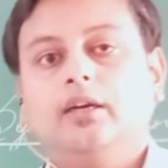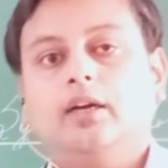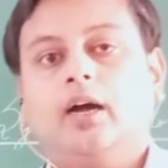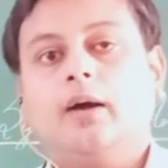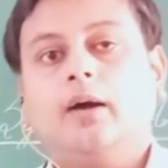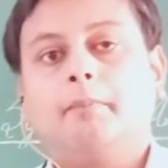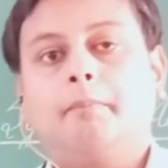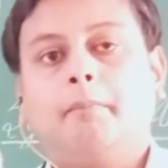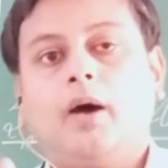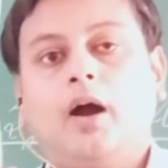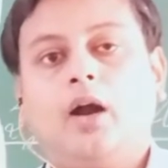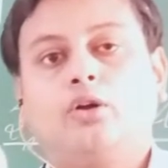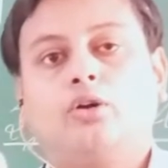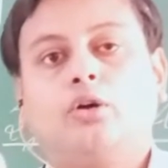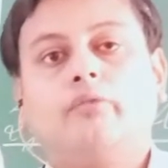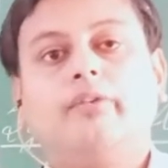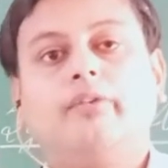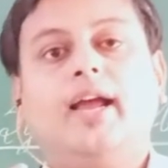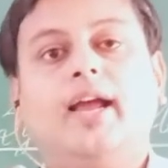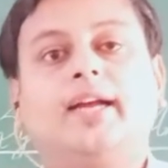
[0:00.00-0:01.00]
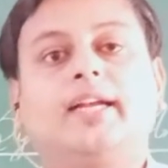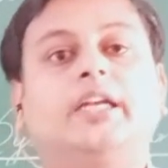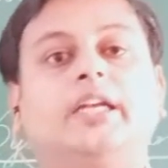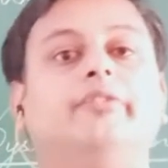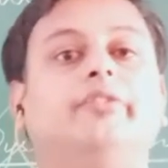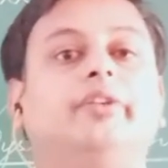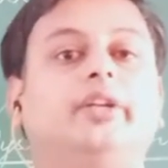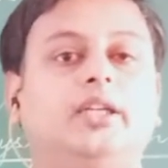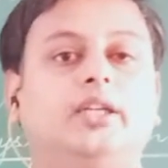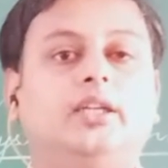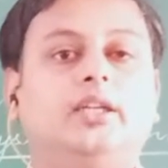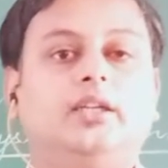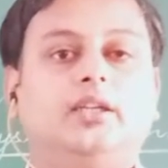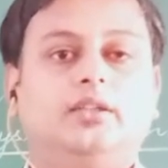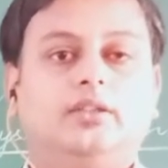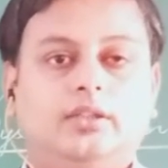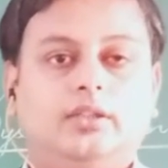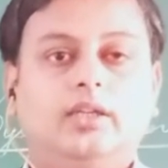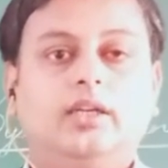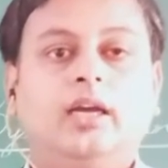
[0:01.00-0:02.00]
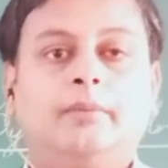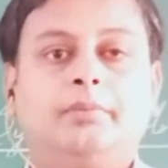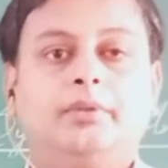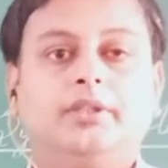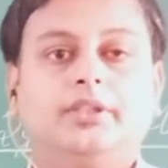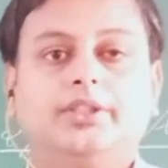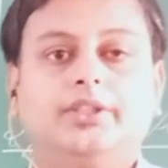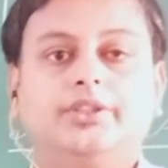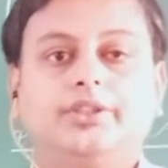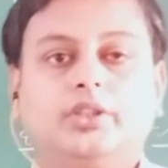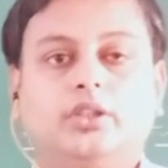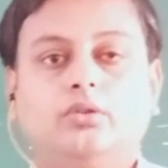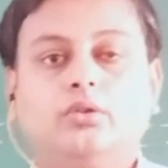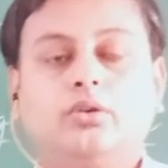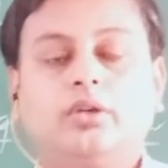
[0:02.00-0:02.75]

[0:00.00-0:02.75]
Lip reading: part of activity application.